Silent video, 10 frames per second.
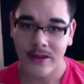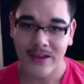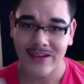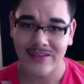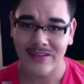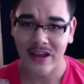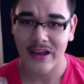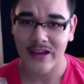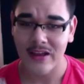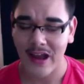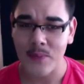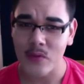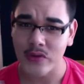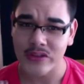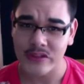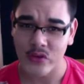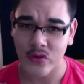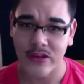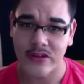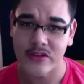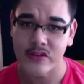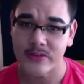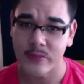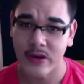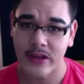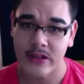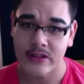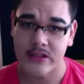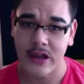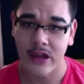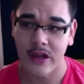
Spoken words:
Getting like, I put this on like 2 sprays,